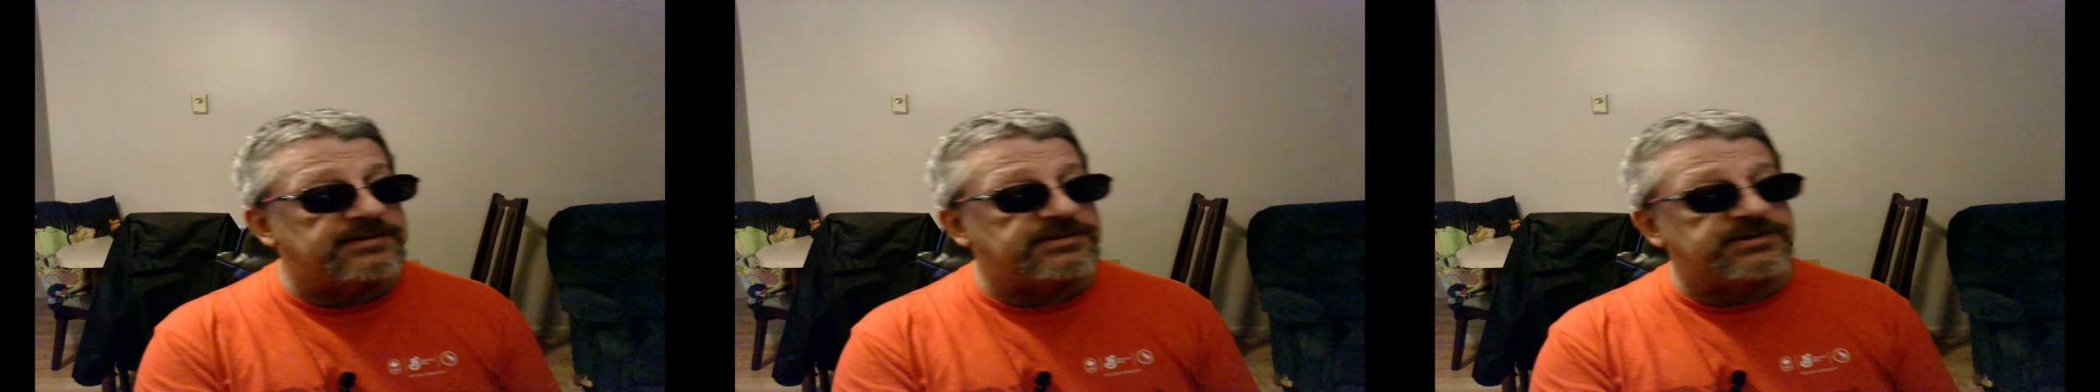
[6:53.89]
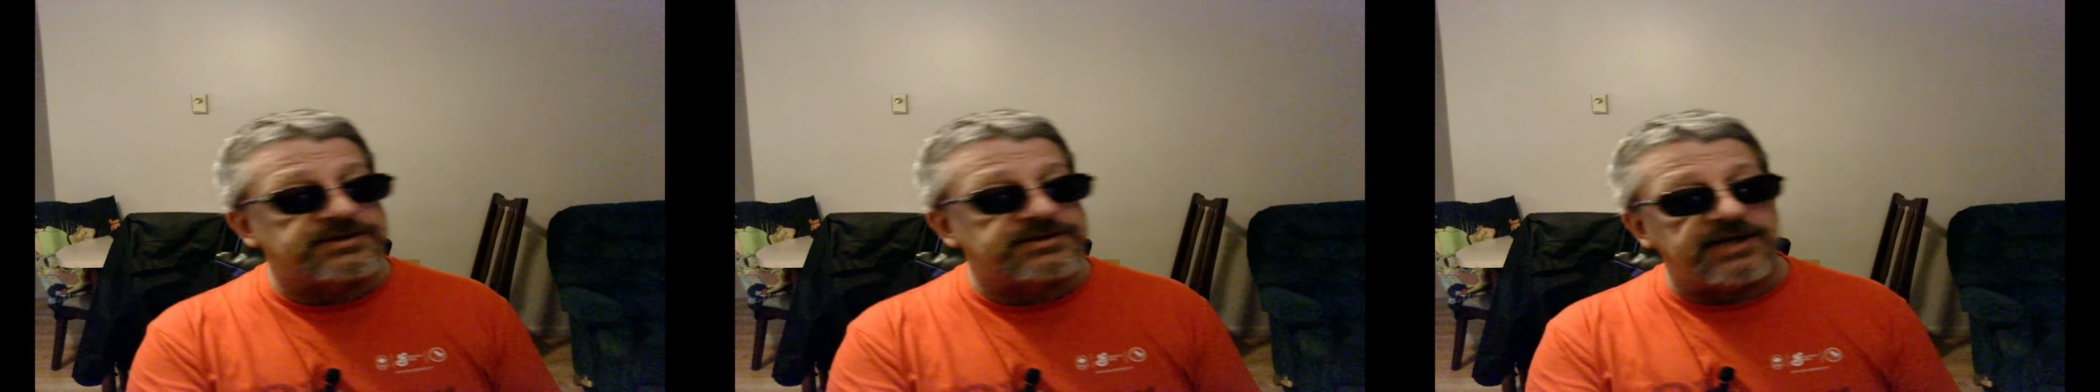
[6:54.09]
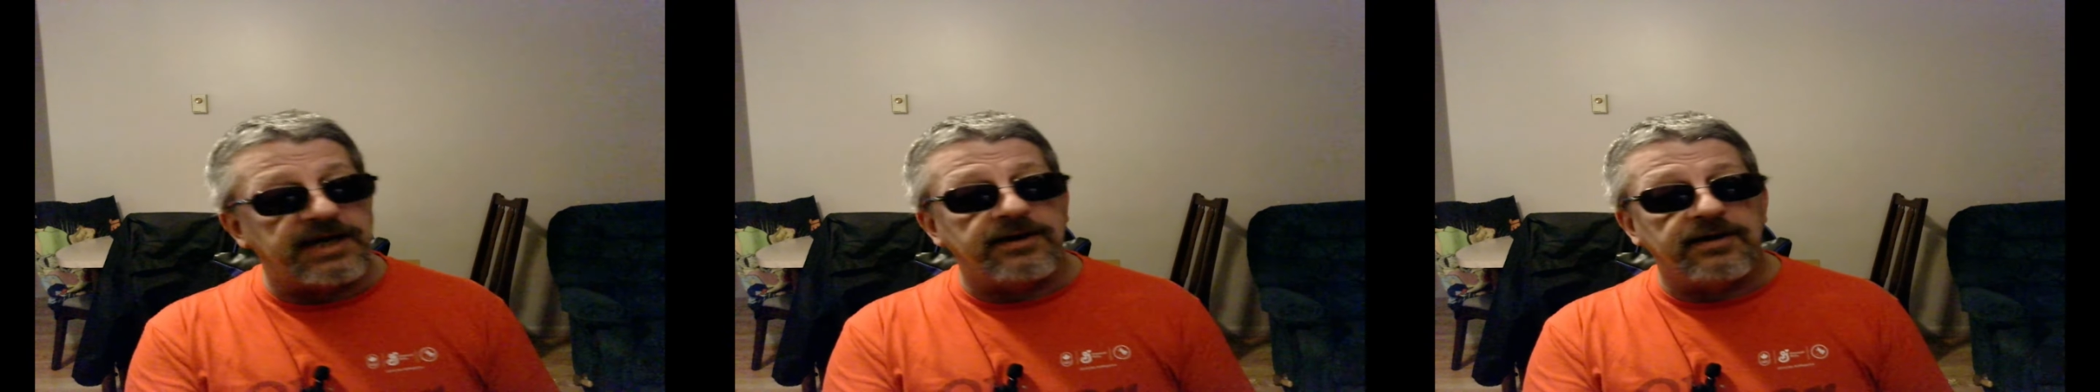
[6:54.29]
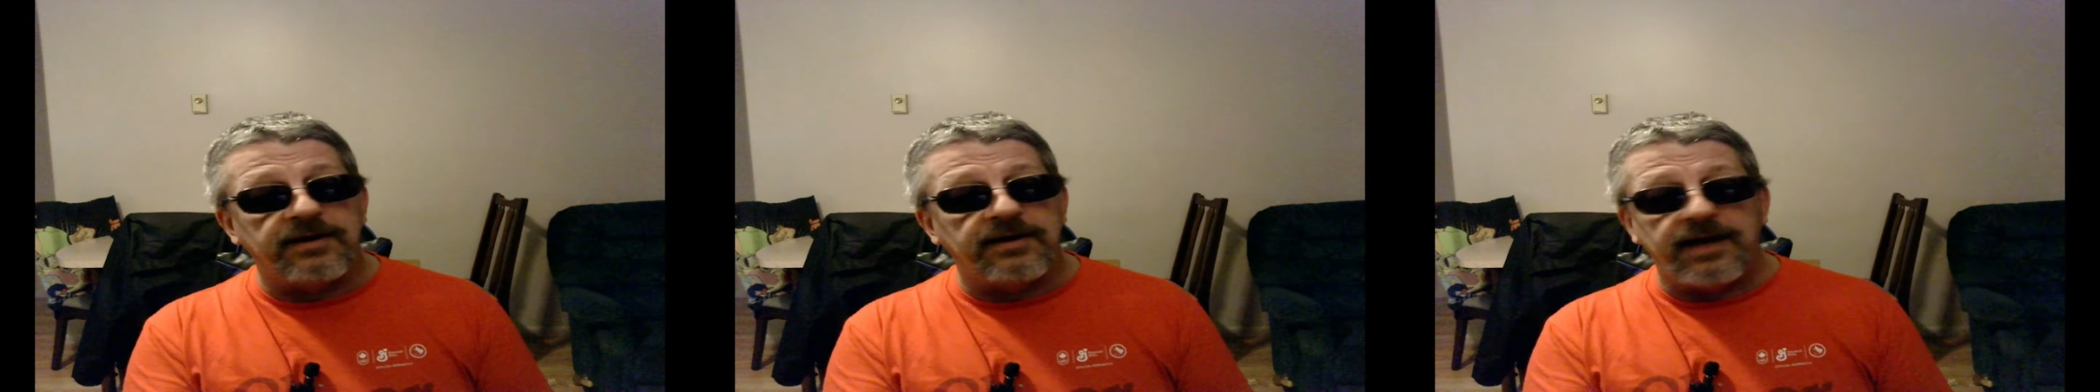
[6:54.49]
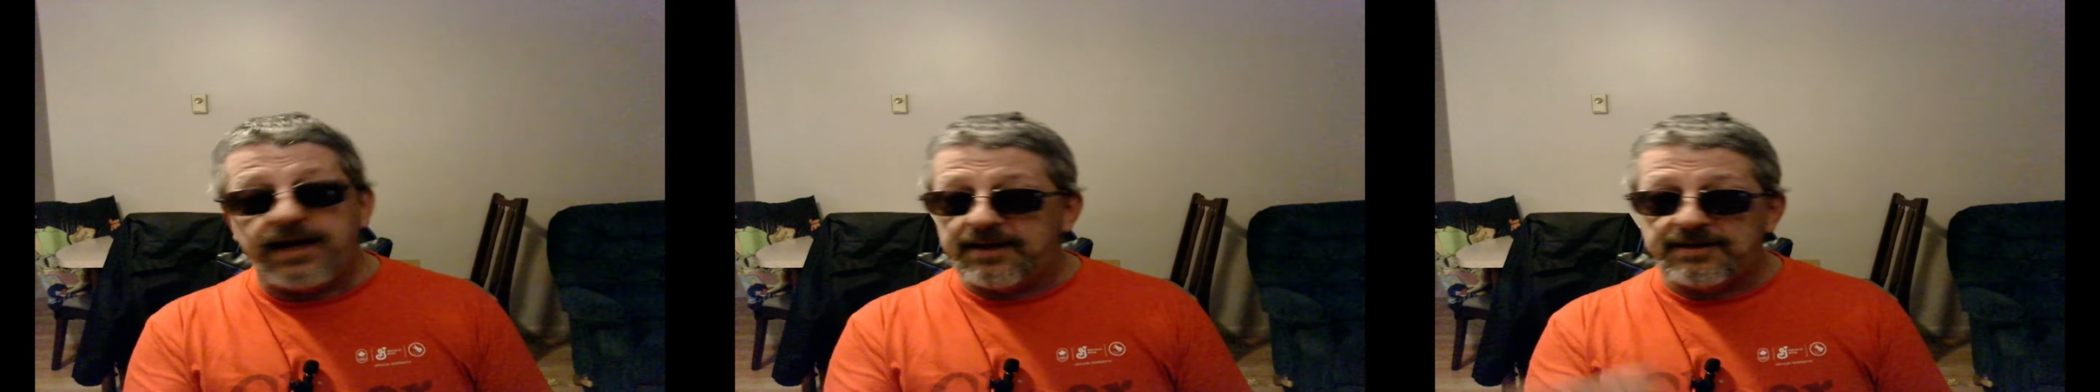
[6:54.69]

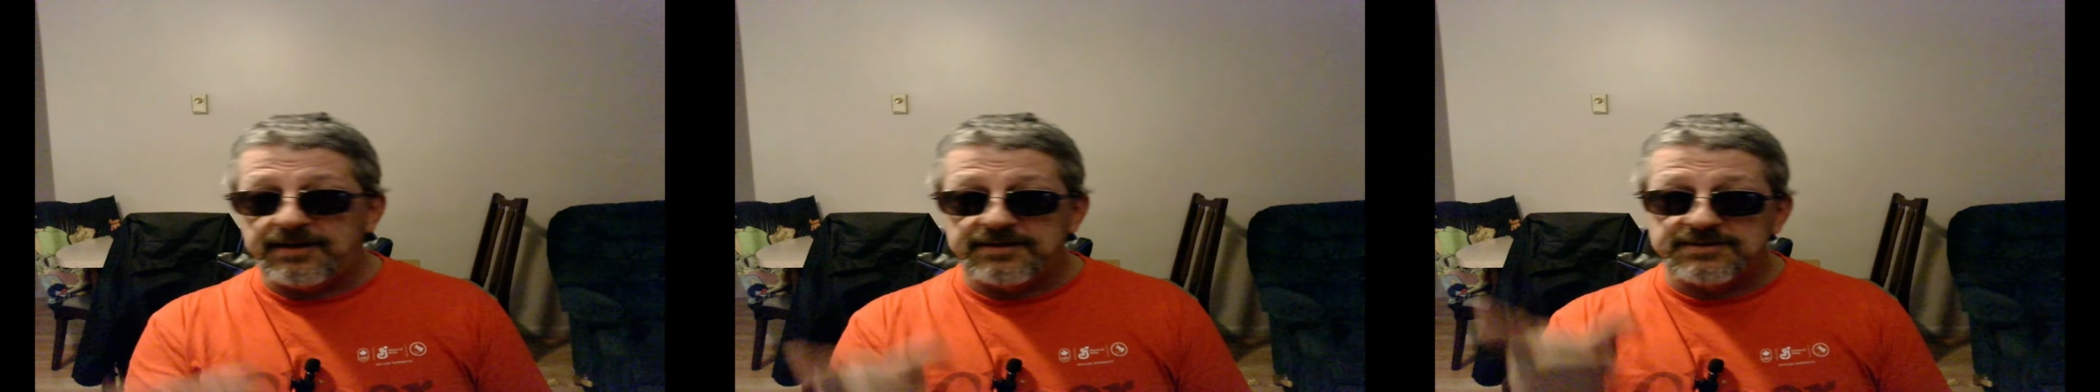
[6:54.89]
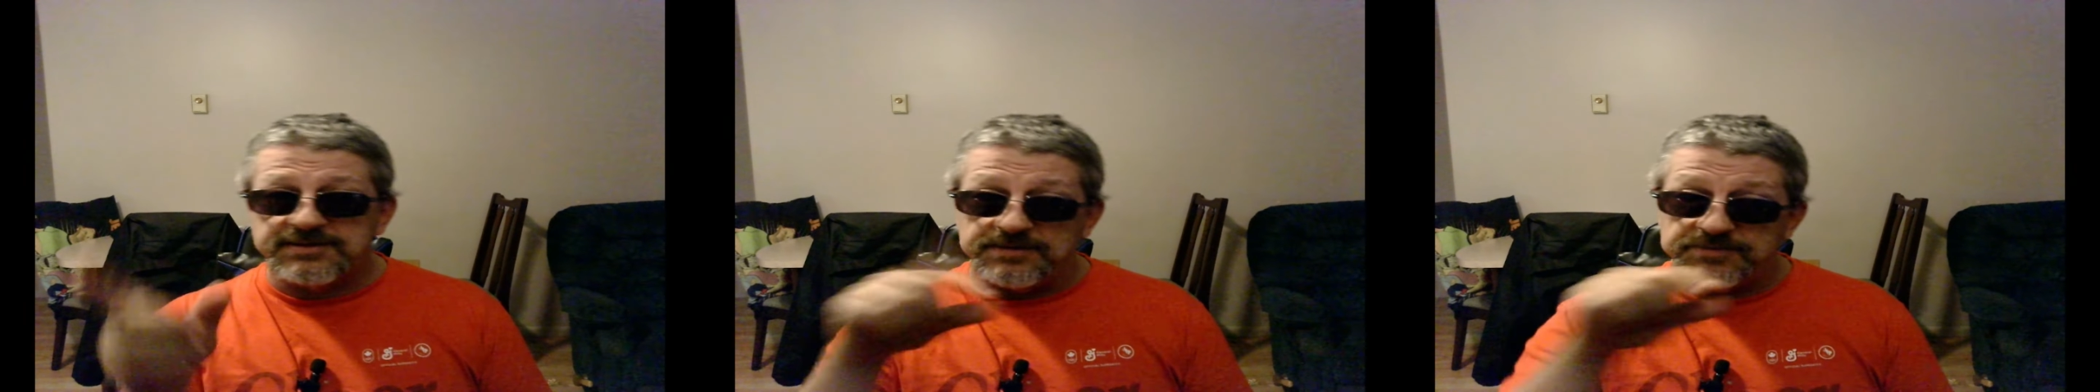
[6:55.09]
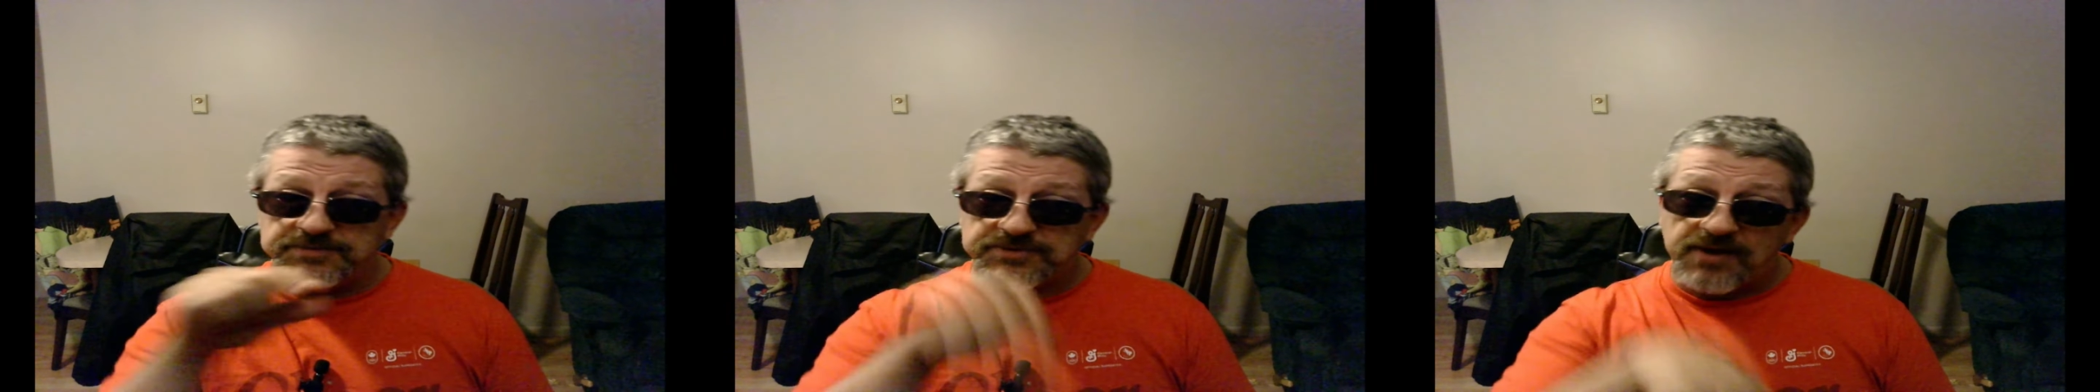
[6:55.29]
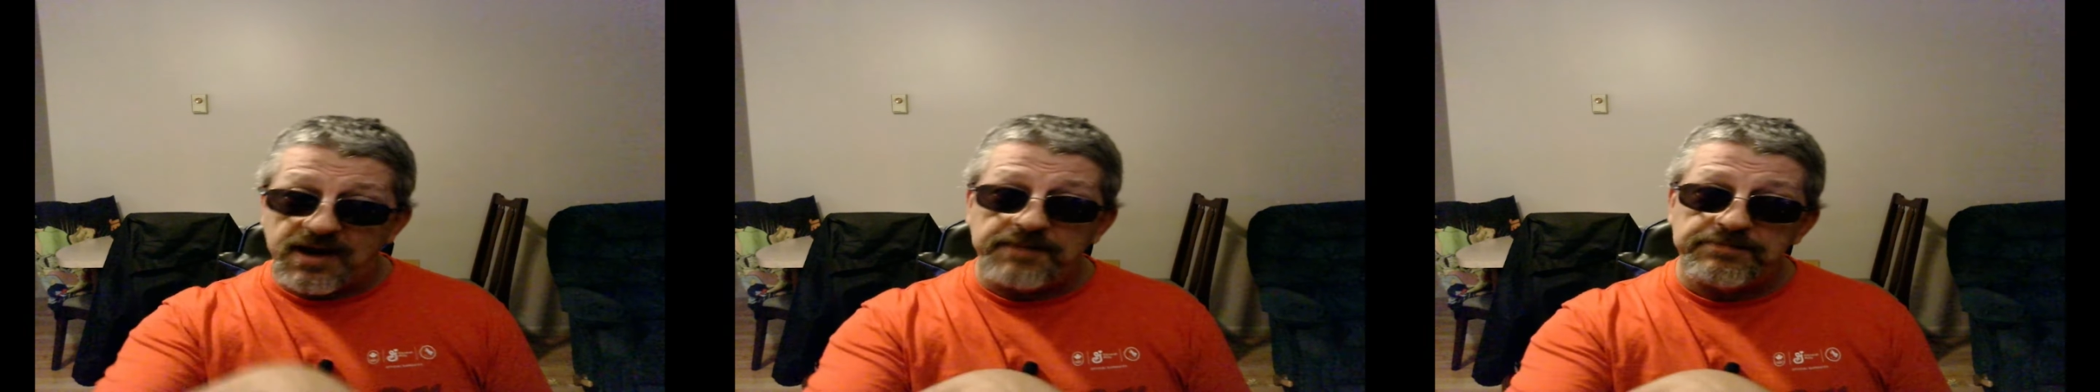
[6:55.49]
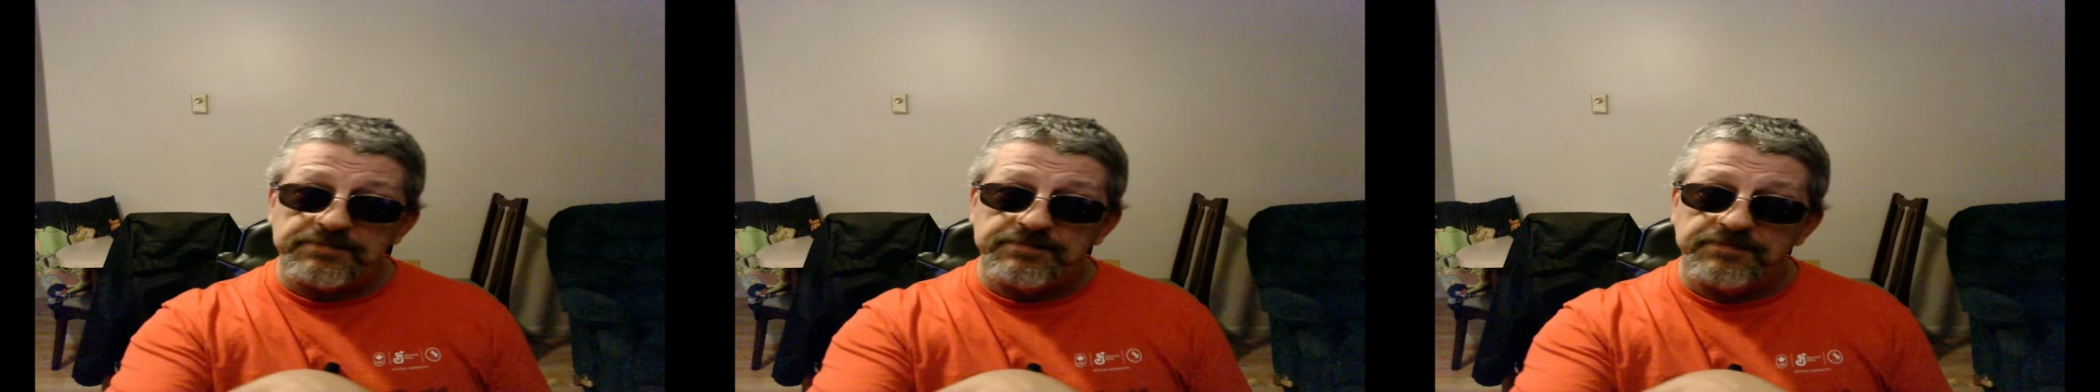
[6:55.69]
share, and
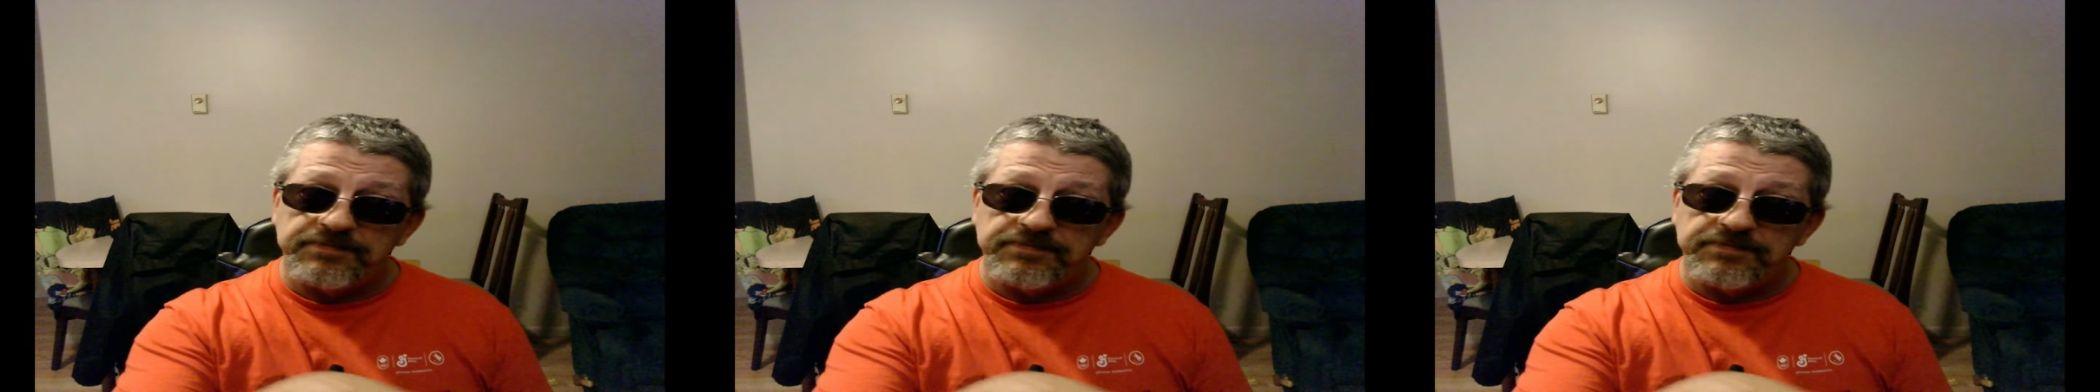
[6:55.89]
subscribe.